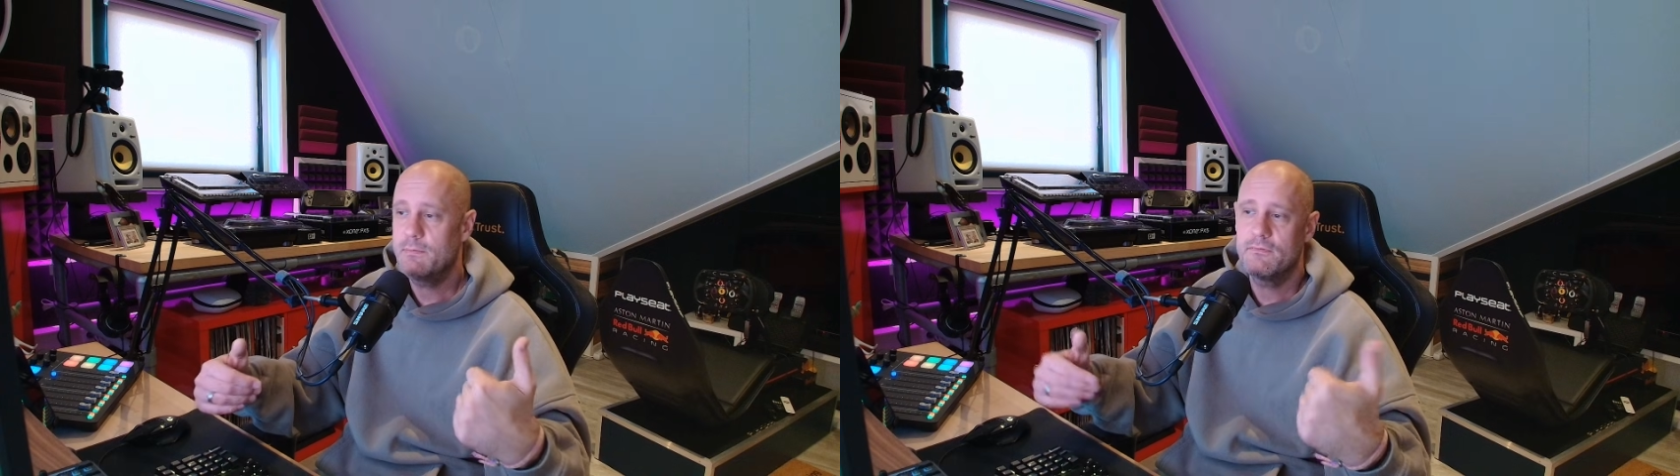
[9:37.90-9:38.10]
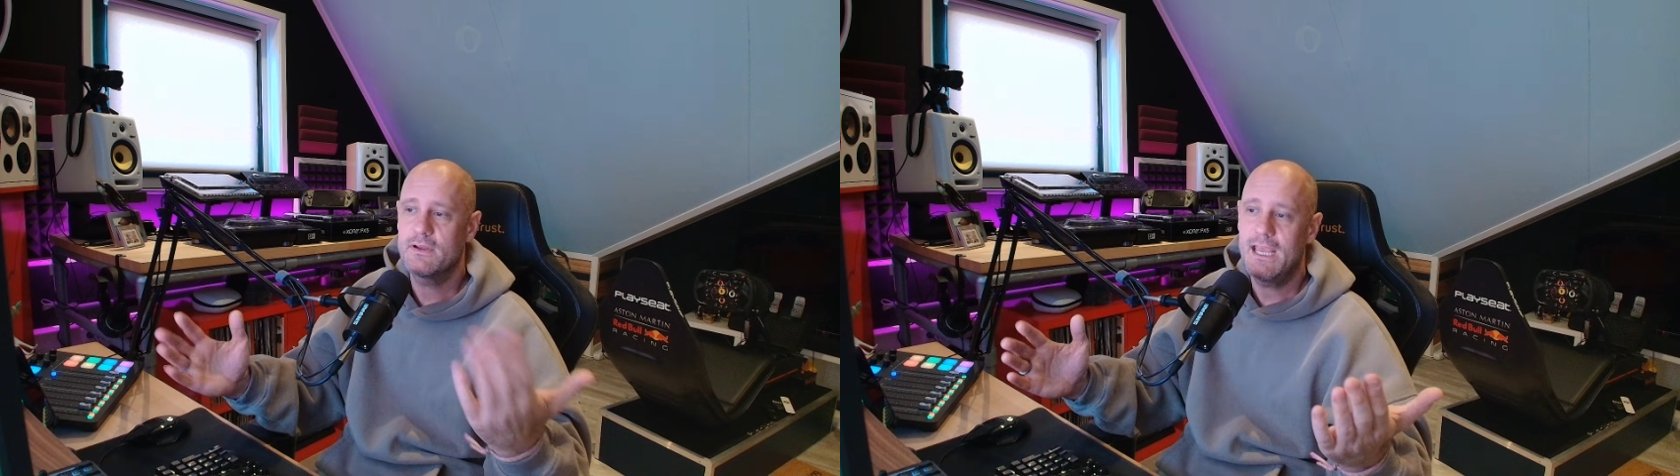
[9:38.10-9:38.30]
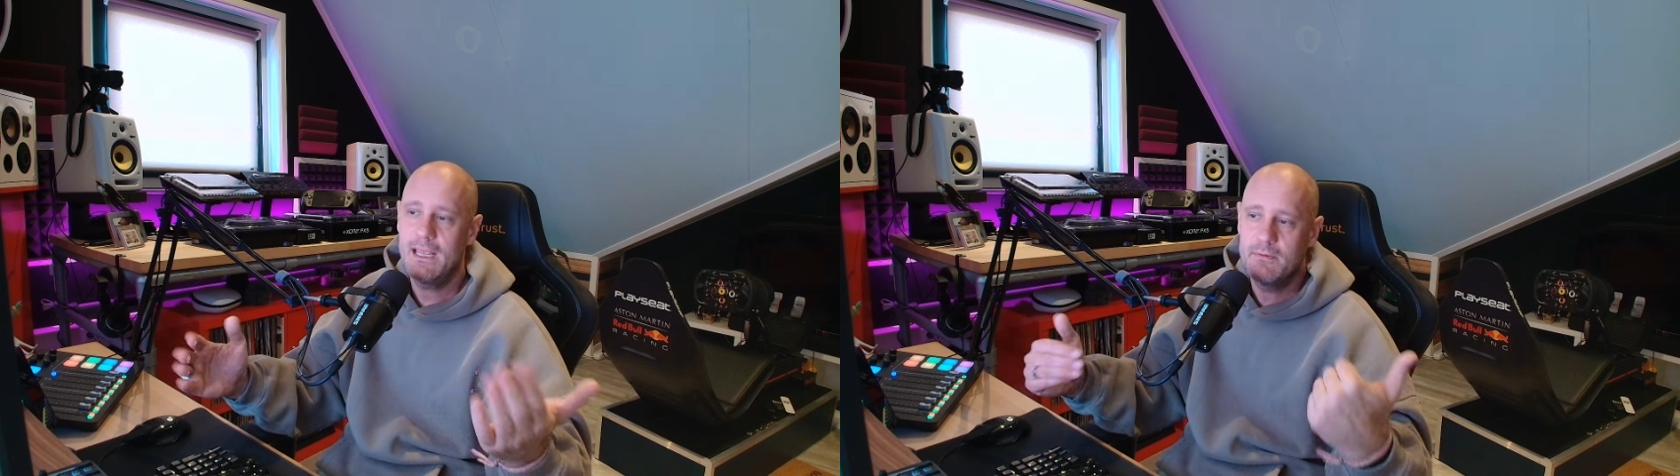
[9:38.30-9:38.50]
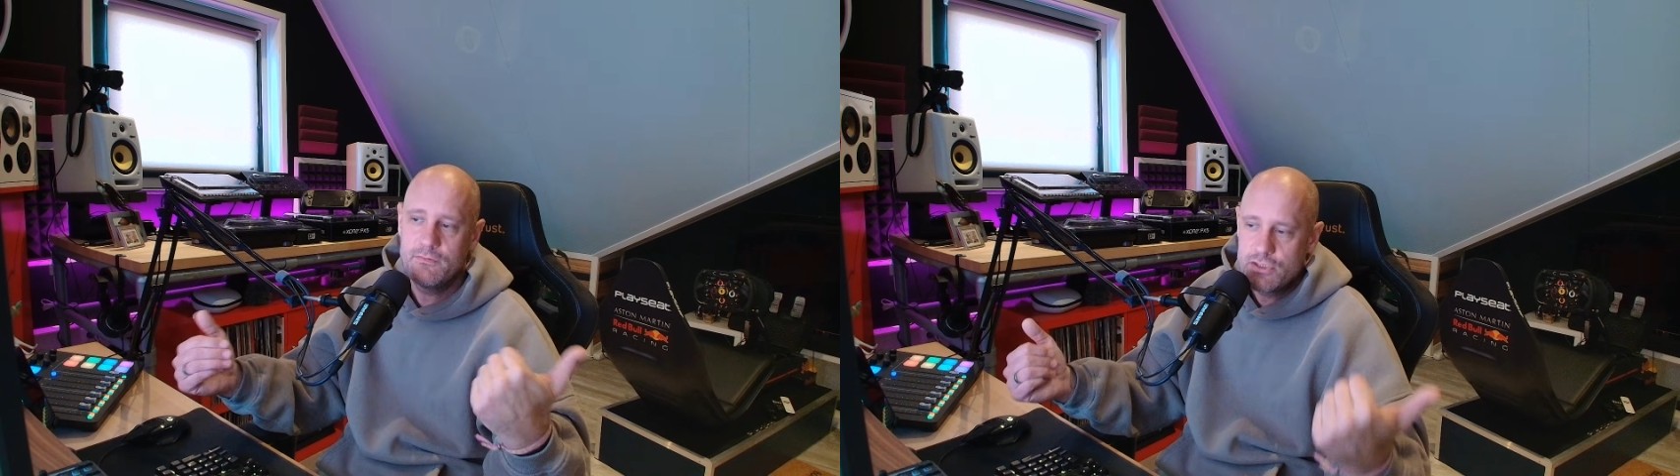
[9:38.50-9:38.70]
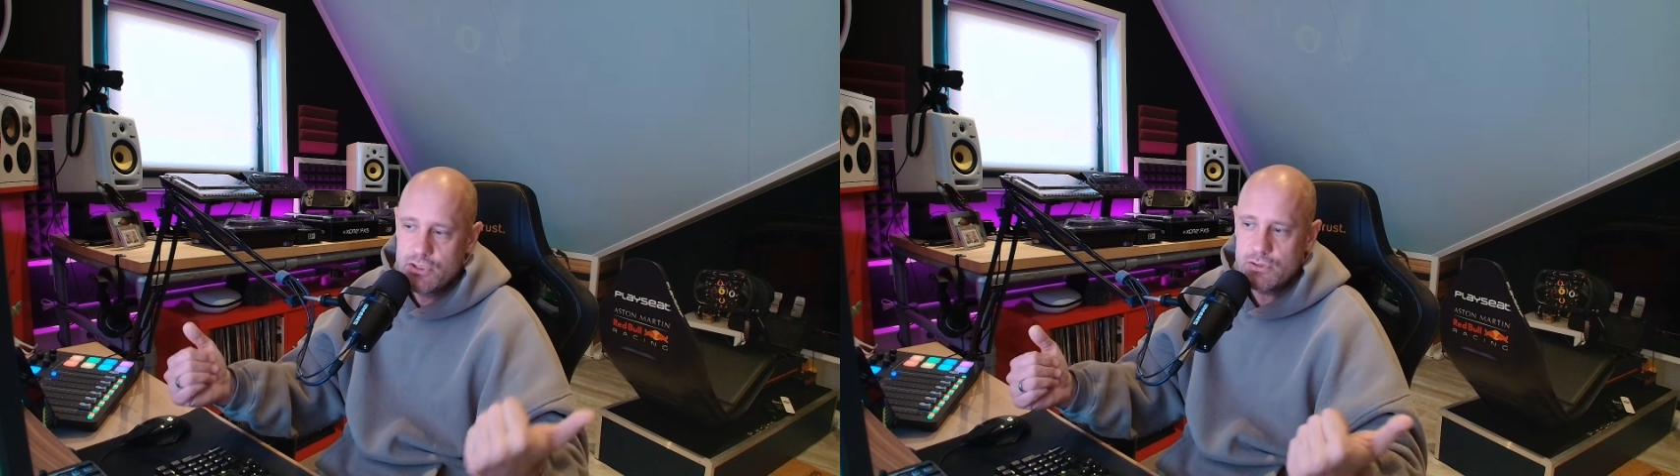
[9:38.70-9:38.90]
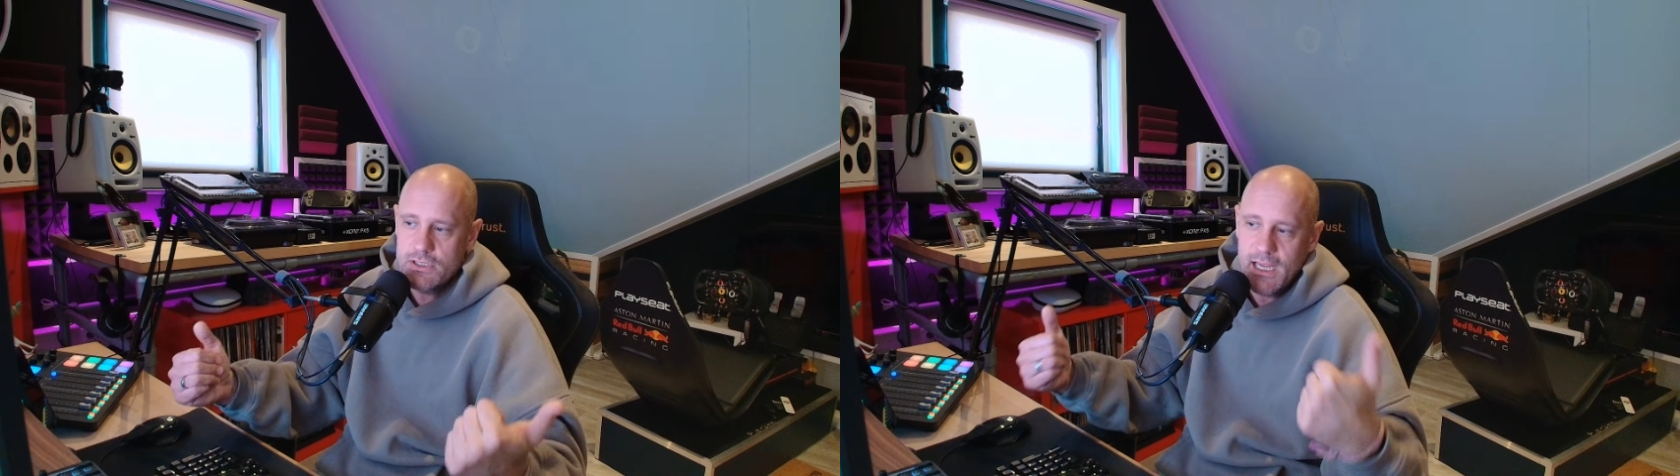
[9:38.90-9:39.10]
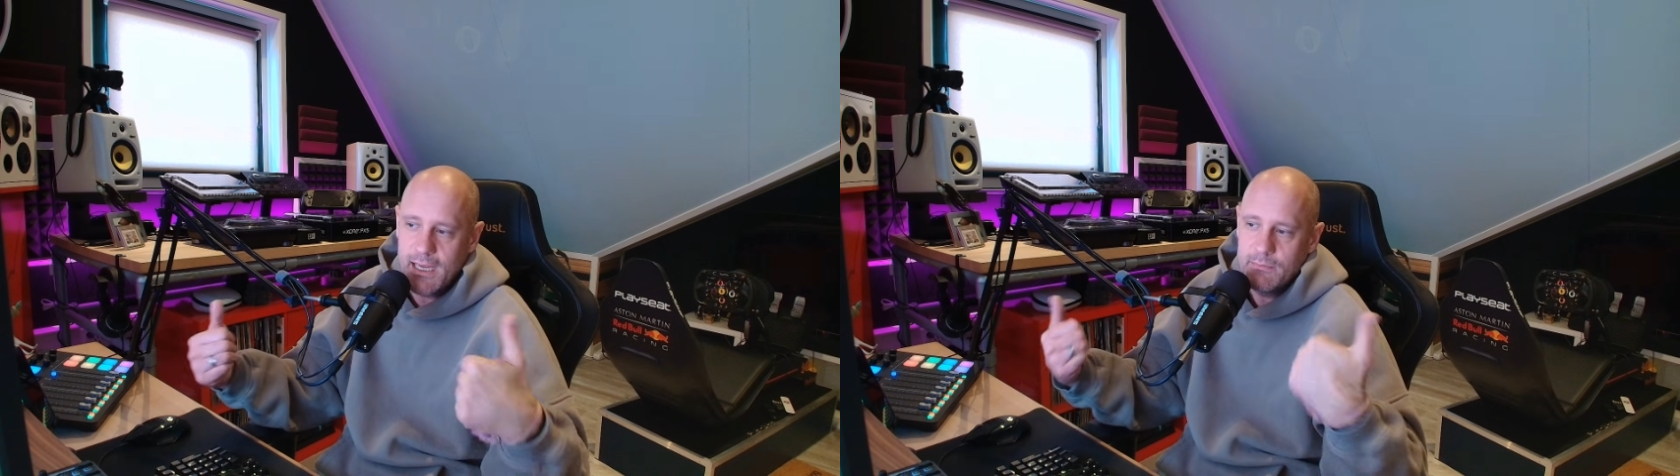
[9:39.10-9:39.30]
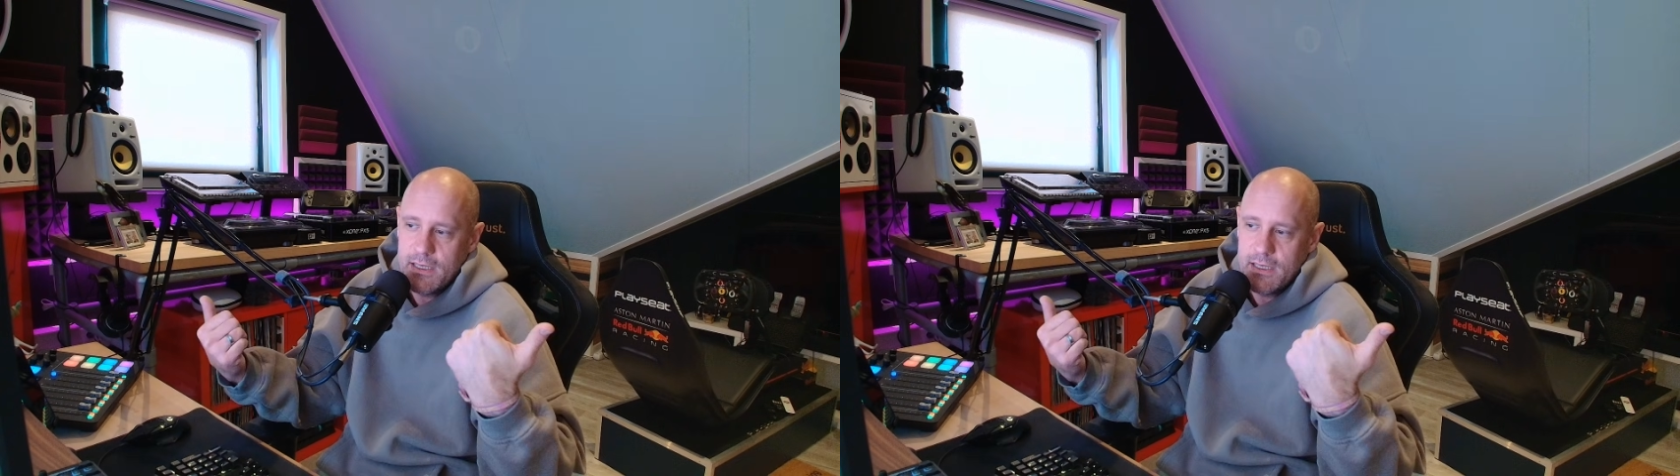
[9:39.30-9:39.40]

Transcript: of a game, if you choose a game